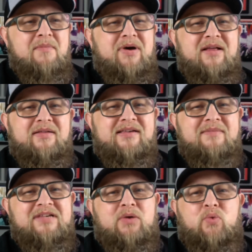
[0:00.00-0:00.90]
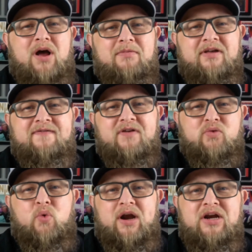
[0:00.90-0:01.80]
But it seems like Rob Liefeld
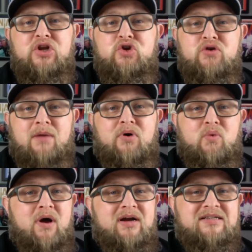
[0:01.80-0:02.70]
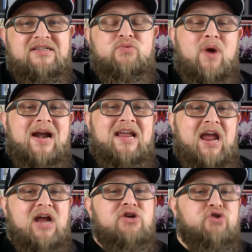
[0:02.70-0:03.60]
wanted to do number 1 because he's writing
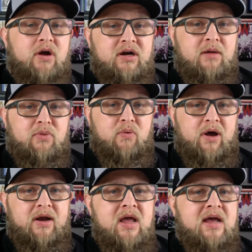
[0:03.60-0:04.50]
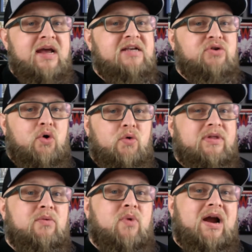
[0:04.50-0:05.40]
and drawing number 1. He's
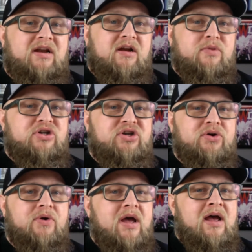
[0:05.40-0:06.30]
only writing number 2.